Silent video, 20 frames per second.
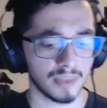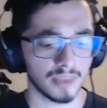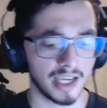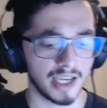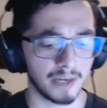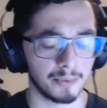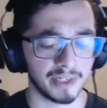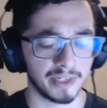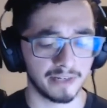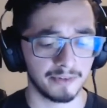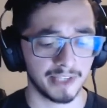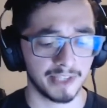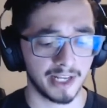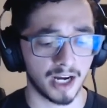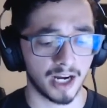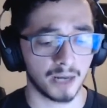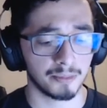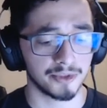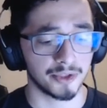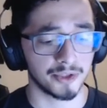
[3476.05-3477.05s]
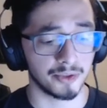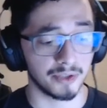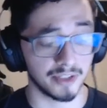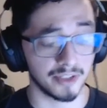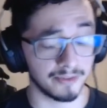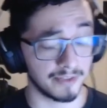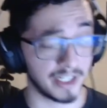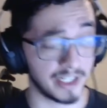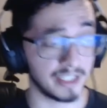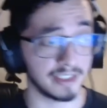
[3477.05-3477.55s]
And whenever that
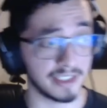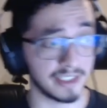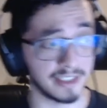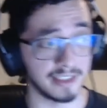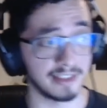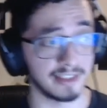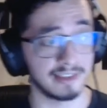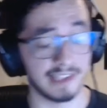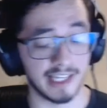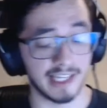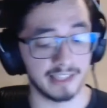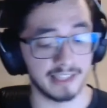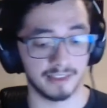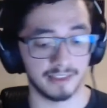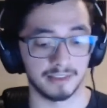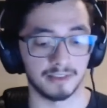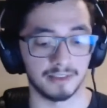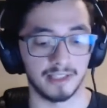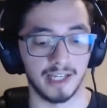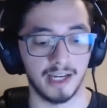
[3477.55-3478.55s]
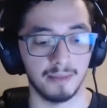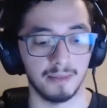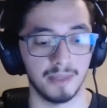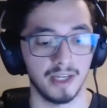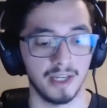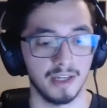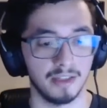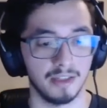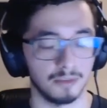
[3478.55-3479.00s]
opportunity finally does land on your lap,